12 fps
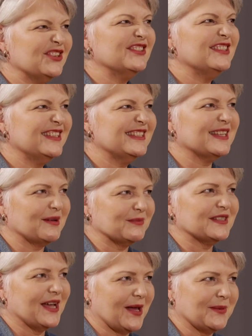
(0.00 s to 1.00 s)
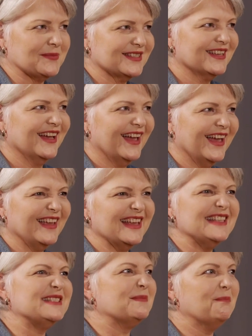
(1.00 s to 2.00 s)
dirty sometimes.
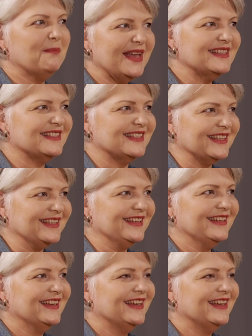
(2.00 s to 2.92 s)
It's messy.